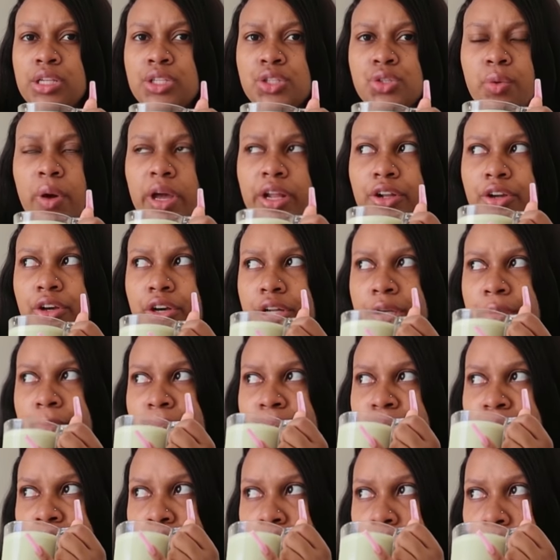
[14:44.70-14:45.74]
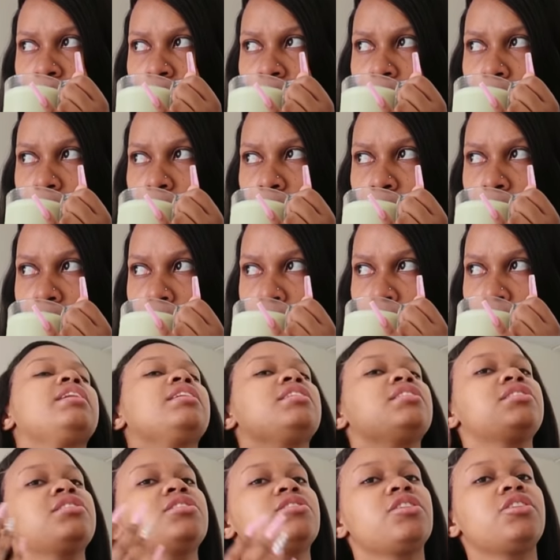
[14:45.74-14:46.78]
it's quite good it
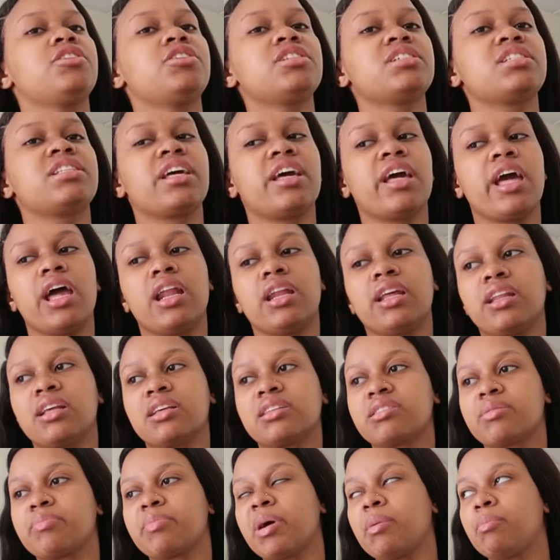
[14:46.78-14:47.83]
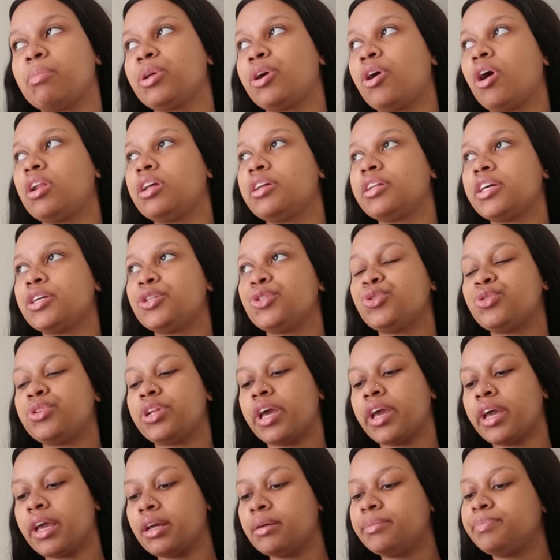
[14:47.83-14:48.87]
is thursday and it is a public holiday
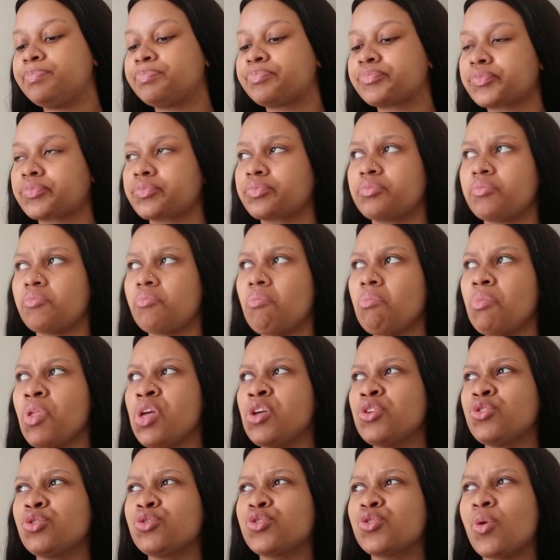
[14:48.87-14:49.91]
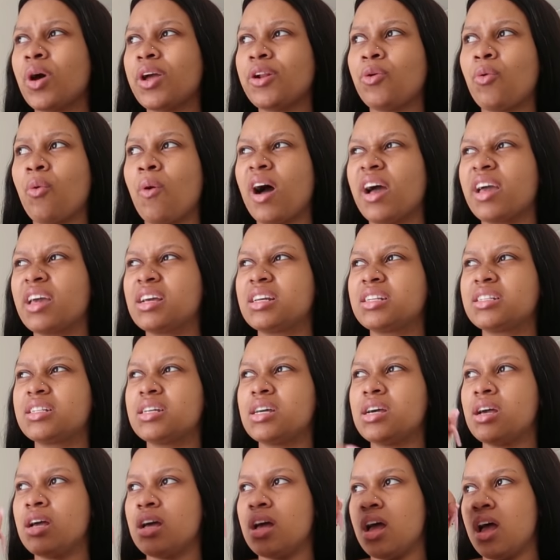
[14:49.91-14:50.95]
today so it's quite
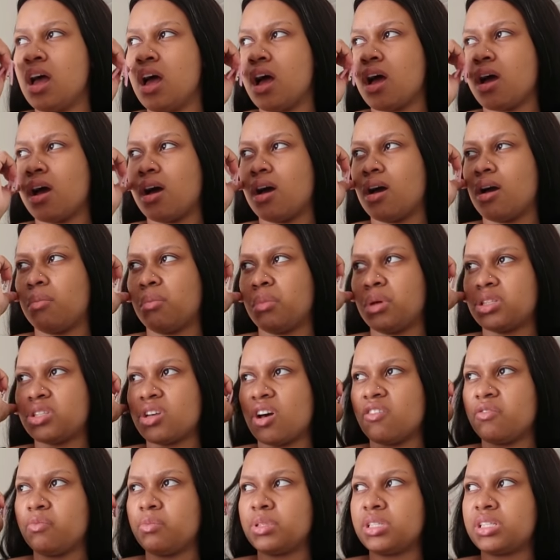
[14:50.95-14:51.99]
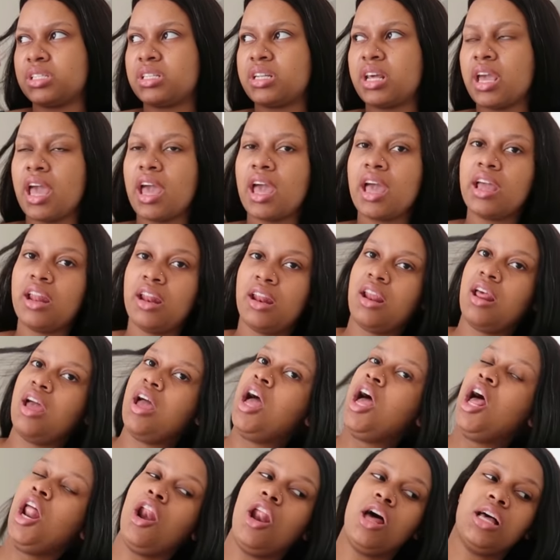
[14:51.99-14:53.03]
quiet um it's half past 10
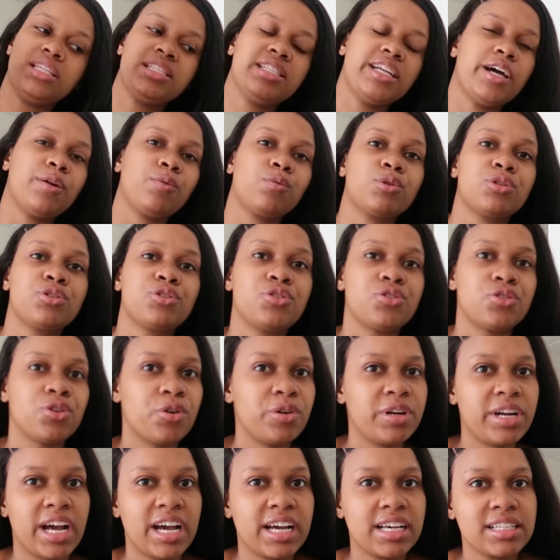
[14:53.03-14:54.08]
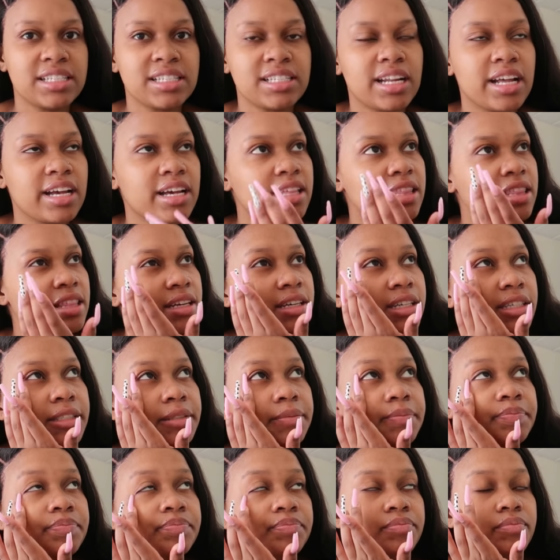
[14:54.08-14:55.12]
last night was so nice like
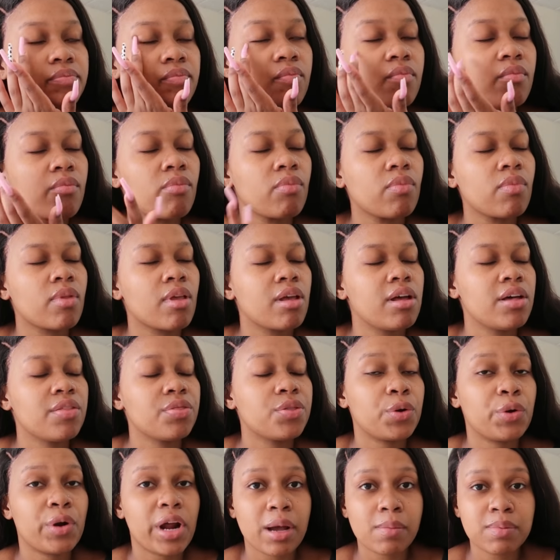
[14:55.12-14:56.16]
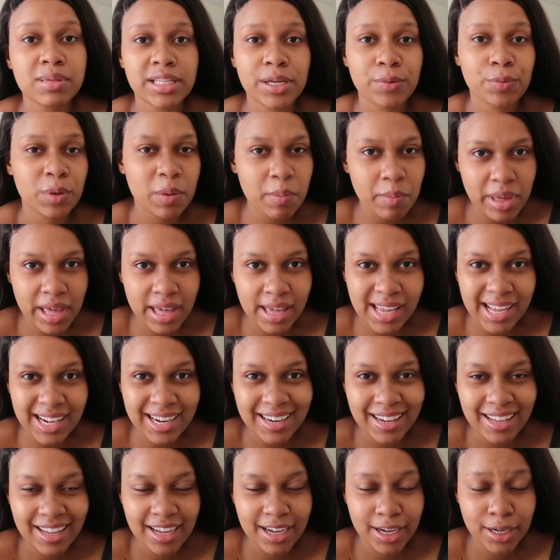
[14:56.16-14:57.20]
the the wraps that we
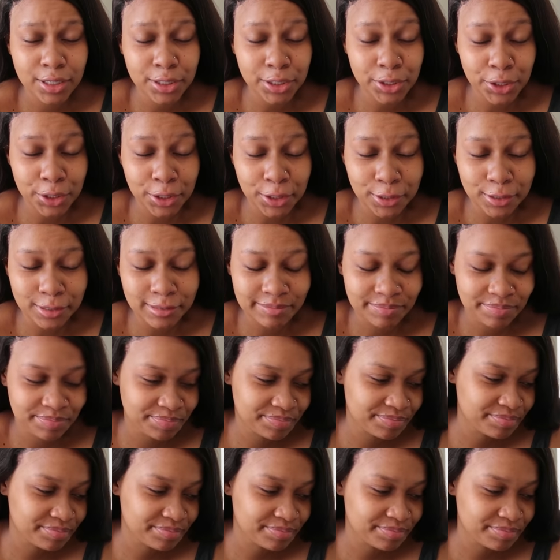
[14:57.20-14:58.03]
made girl